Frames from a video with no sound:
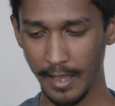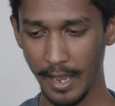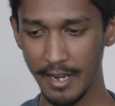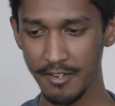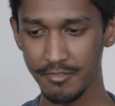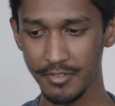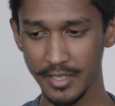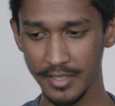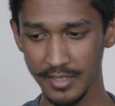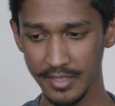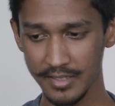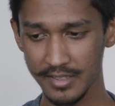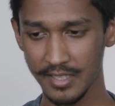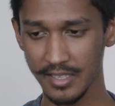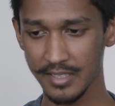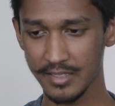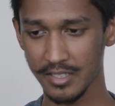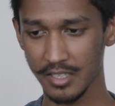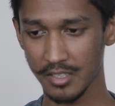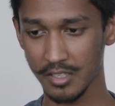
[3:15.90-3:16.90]
I really
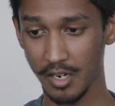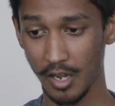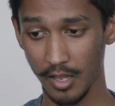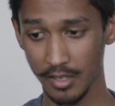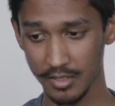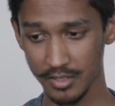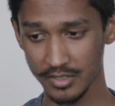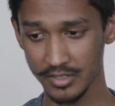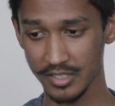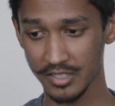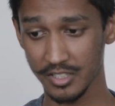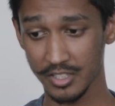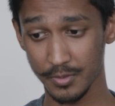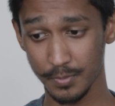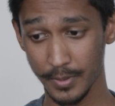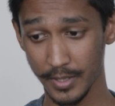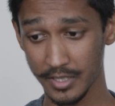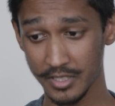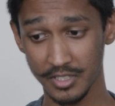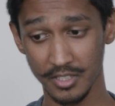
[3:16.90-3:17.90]
think the colors in this
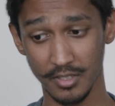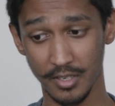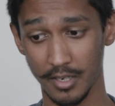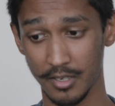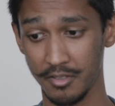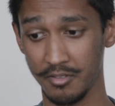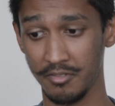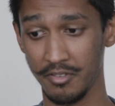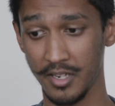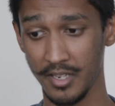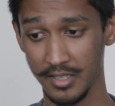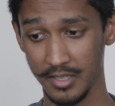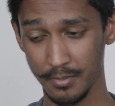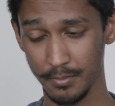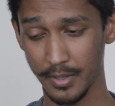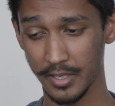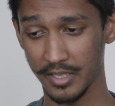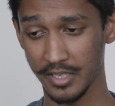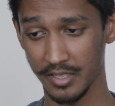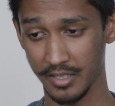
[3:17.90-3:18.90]
picture are really
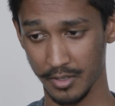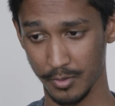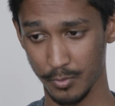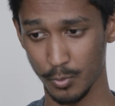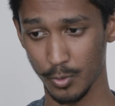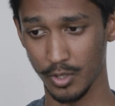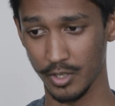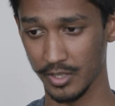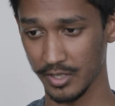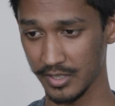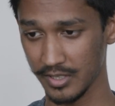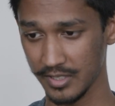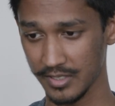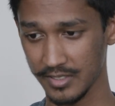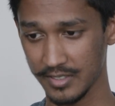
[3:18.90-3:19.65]
making it work.